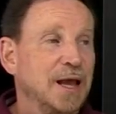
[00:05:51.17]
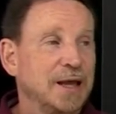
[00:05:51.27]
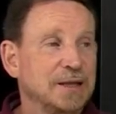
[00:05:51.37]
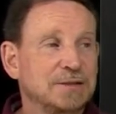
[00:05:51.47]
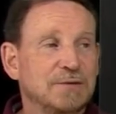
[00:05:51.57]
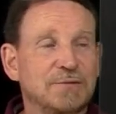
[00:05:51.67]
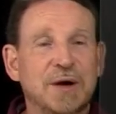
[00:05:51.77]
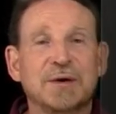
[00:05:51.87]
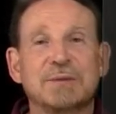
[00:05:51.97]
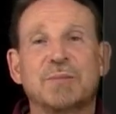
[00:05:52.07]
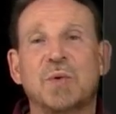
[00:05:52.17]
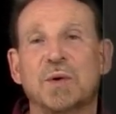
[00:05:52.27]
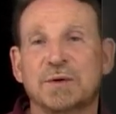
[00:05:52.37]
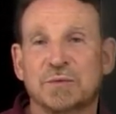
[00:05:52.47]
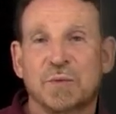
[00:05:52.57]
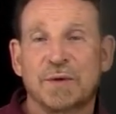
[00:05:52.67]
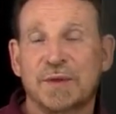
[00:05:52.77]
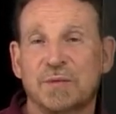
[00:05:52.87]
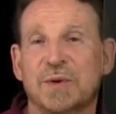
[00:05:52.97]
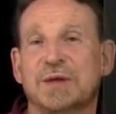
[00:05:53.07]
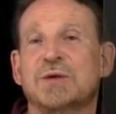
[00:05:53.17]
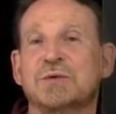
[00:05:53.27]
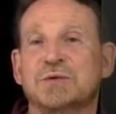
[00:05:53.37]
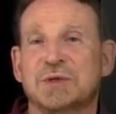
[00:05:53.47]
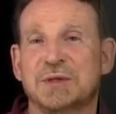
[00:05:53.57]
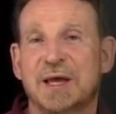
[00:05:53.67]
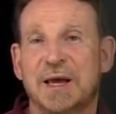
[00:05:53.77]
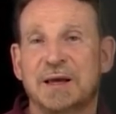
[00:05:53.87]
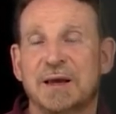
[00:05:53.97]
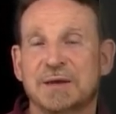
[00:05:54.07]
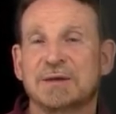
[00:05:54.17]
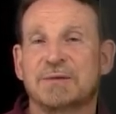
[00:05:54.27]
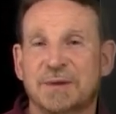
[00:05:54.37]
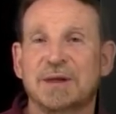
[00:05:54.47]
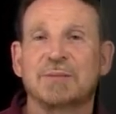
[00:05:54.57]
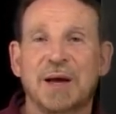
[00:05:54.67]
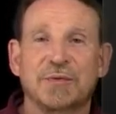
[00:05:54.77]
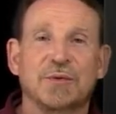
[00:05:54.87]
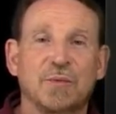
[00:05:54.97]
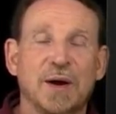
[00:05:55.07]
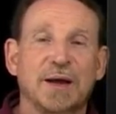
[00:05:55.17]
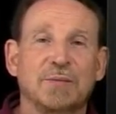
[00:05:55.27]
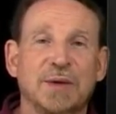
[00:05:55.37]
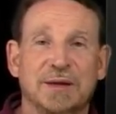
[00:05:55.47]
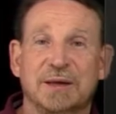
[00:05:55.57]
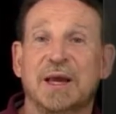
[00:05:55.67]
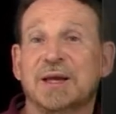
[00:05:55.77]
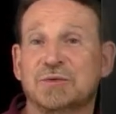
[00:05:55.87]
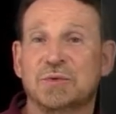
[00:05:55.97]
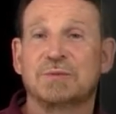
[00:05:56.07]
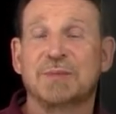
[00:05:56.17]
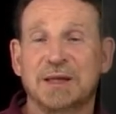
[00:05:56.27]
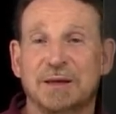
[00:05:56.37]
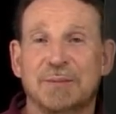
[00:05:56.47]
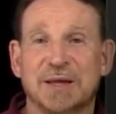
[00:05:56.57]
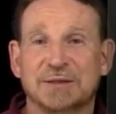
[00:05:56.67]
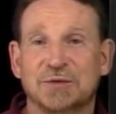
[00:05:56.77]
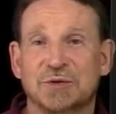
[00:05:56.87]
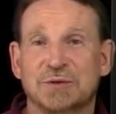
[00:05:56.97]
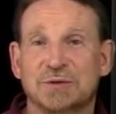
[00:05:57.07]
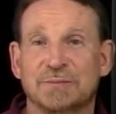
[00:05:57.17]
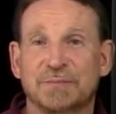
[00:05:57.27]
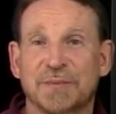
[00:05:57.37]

And it's a very important one that we use today to think about the way we engage with media messages.